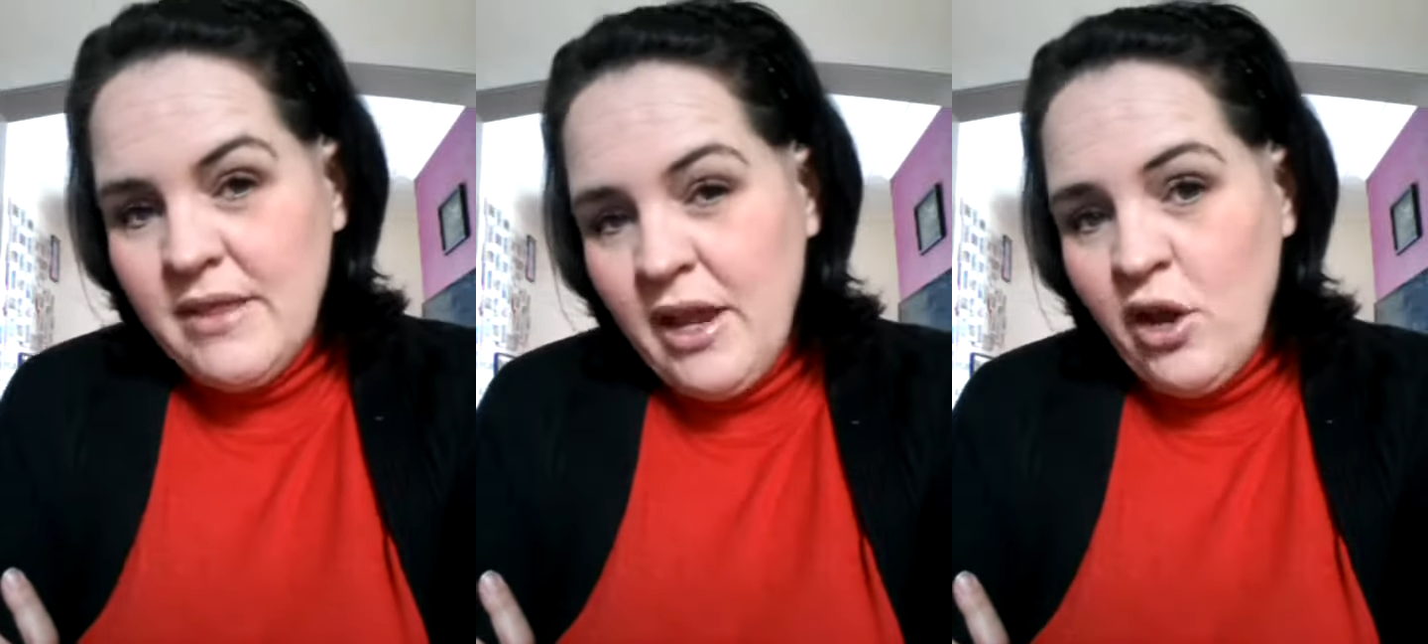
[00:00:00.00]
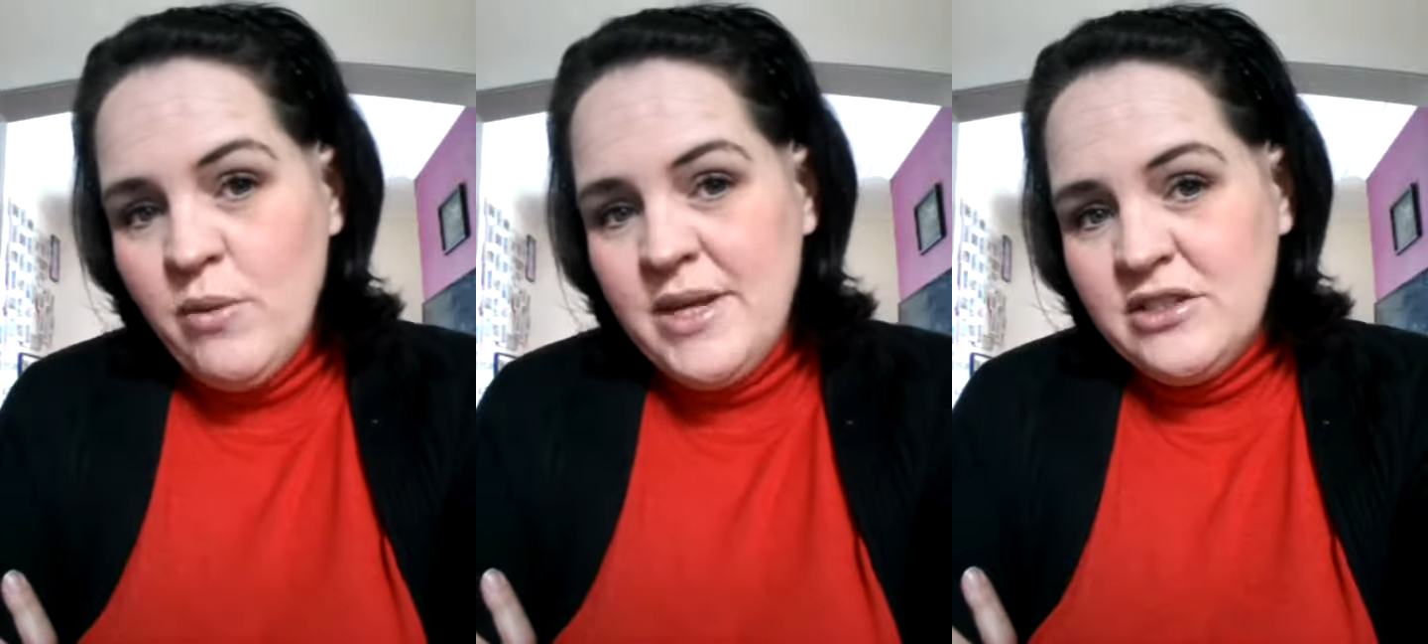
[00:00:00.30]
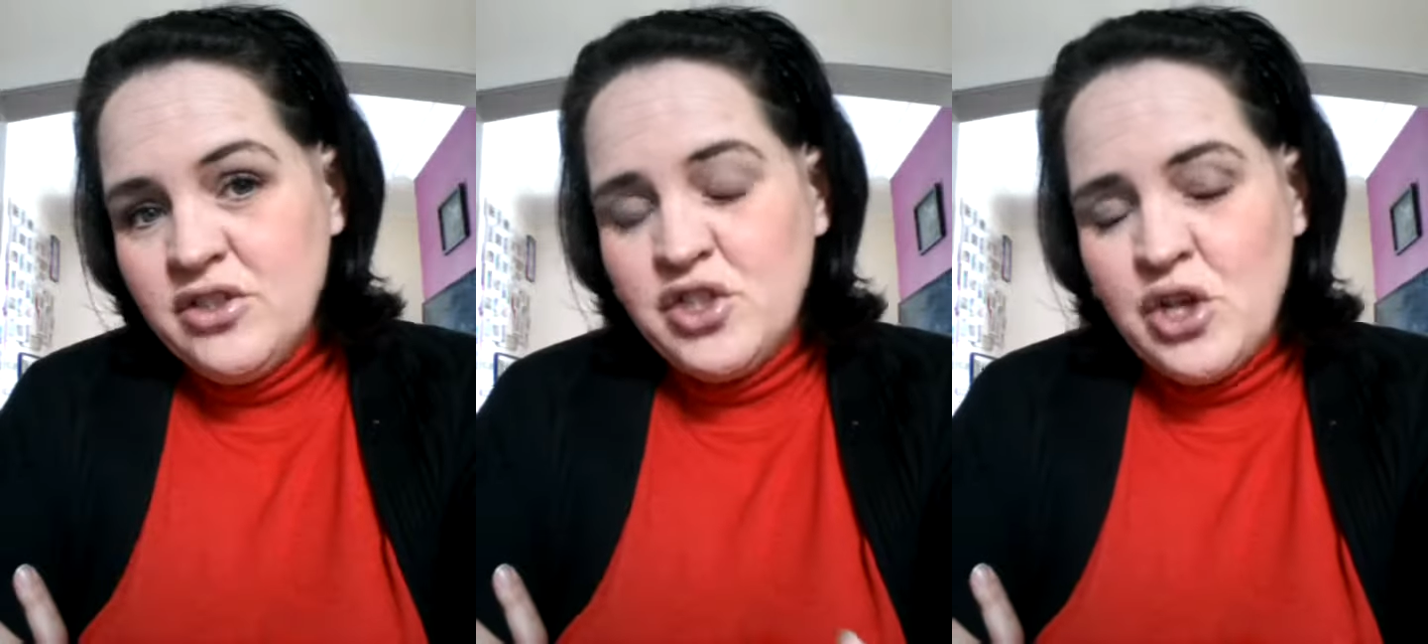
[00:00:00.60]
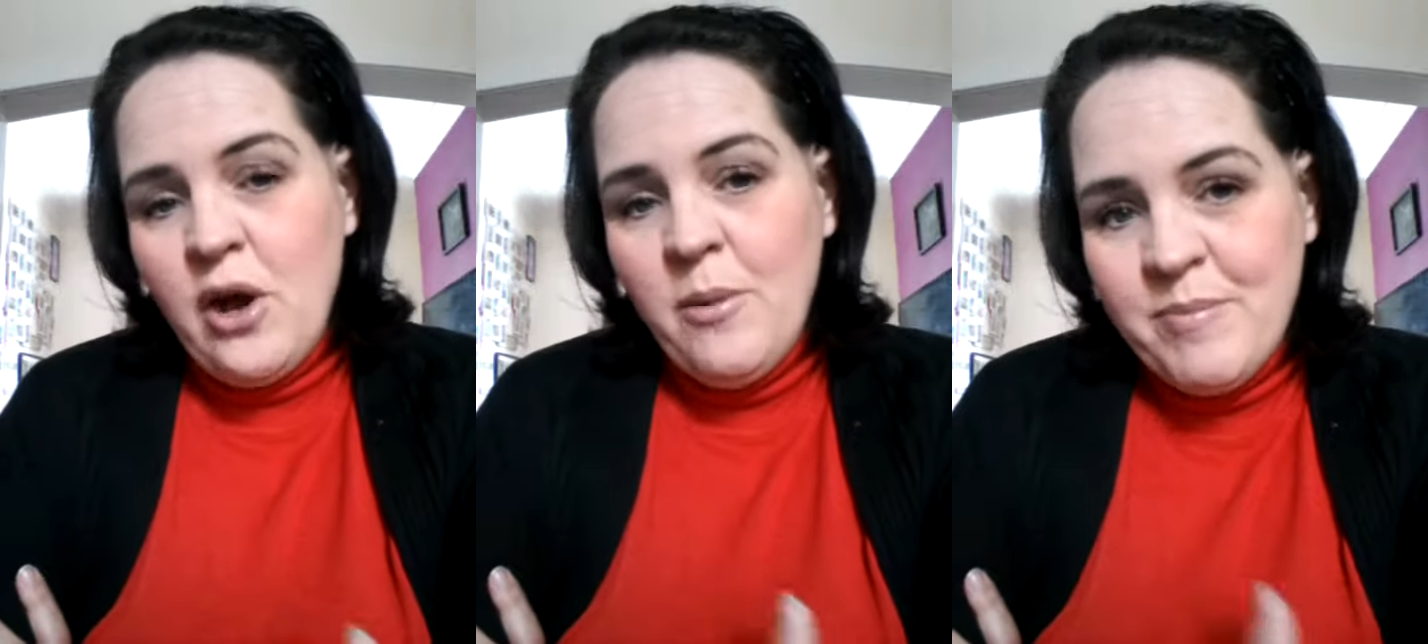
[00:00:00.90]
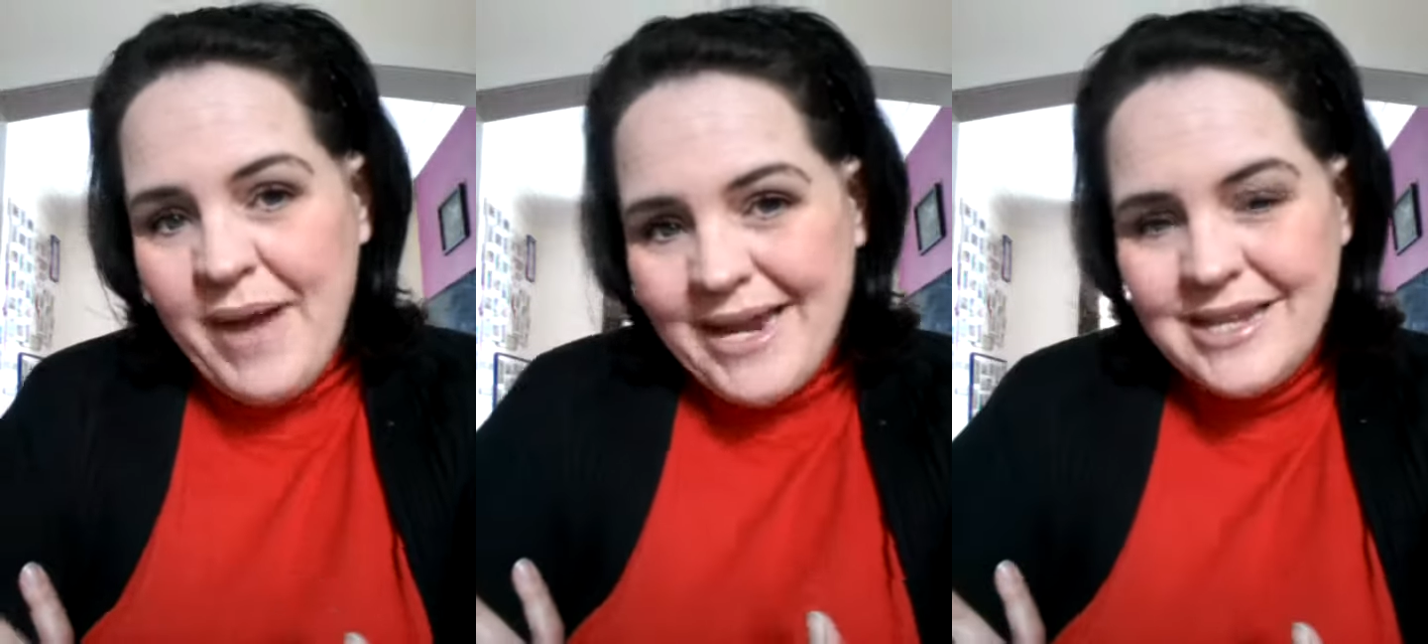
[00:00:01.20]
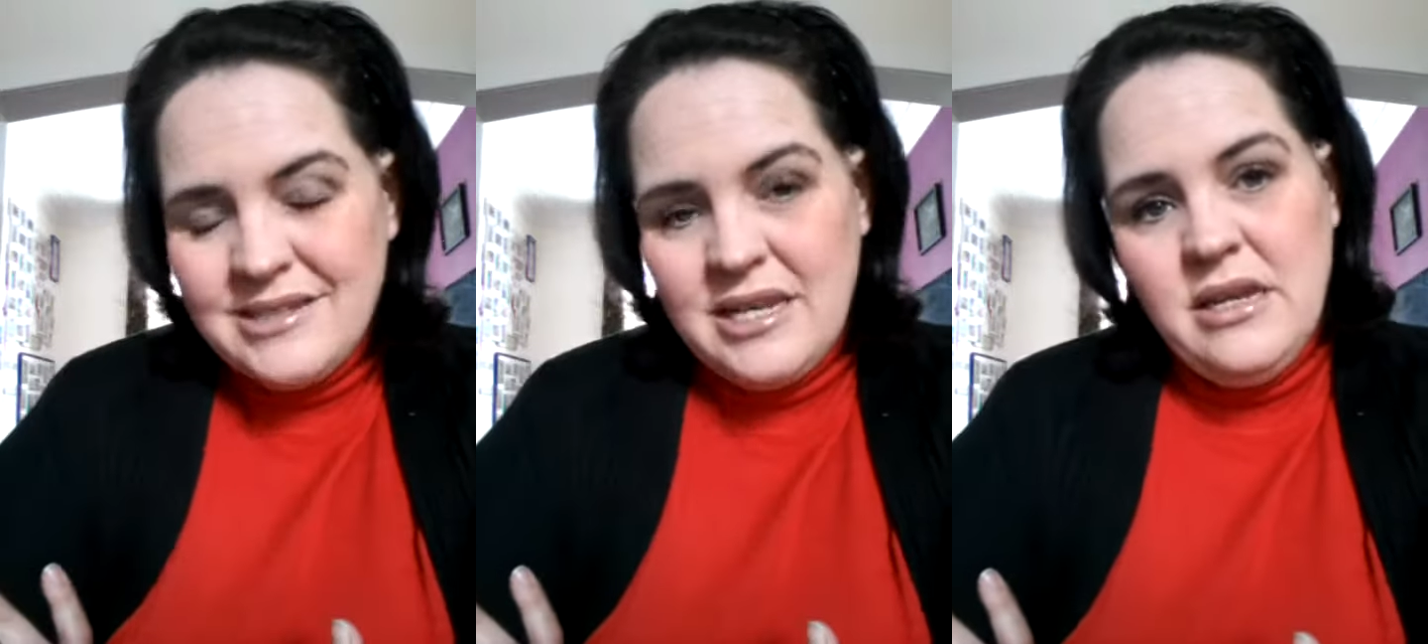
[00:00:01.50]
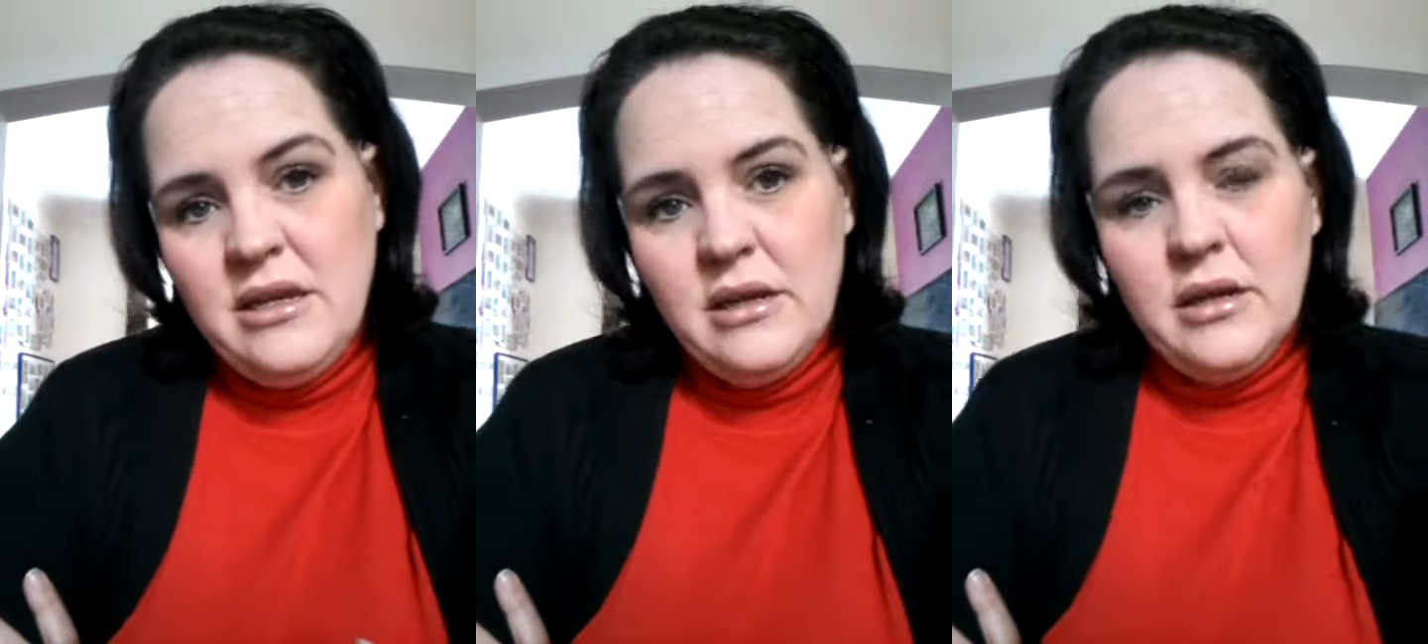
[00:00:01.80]
they're going to start
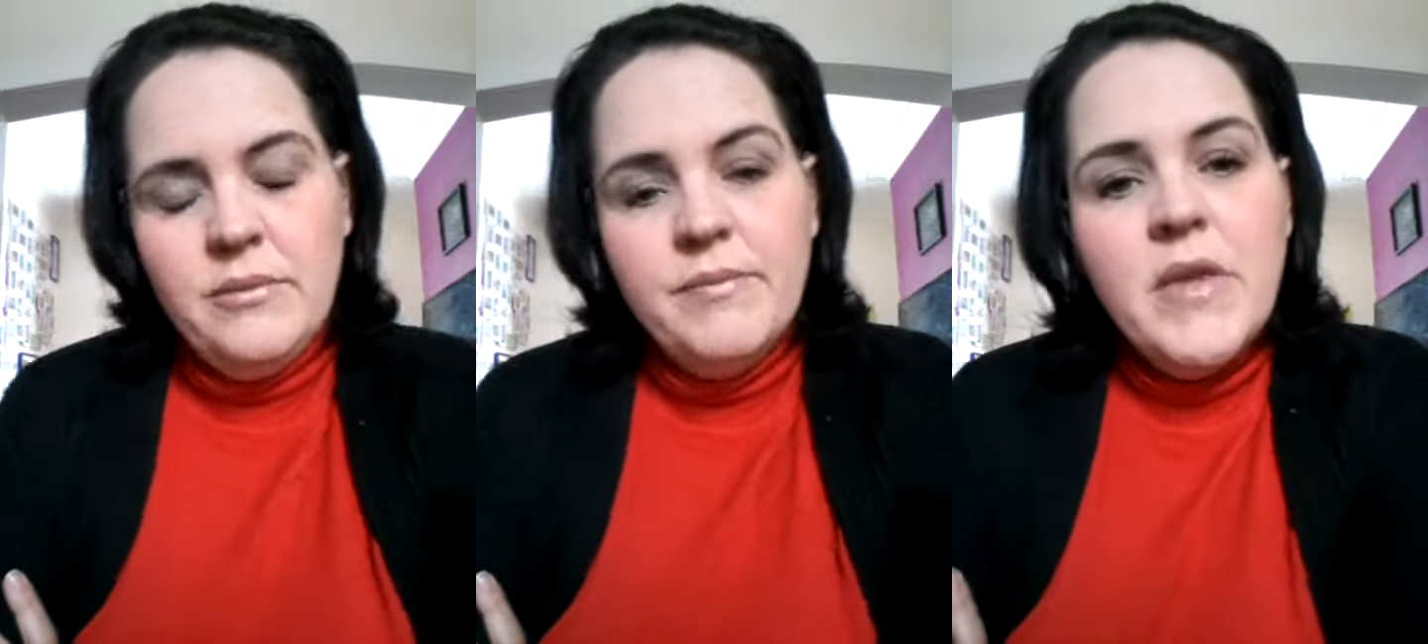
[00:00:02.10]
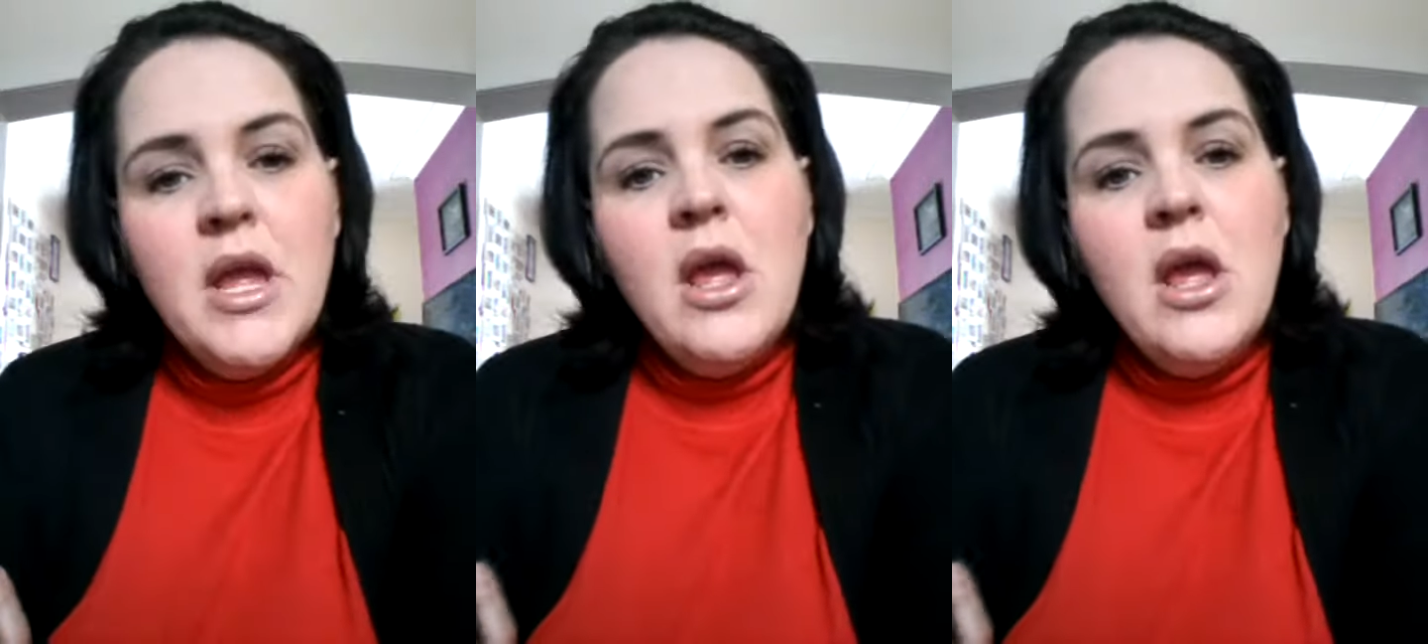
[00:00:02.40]
biting you.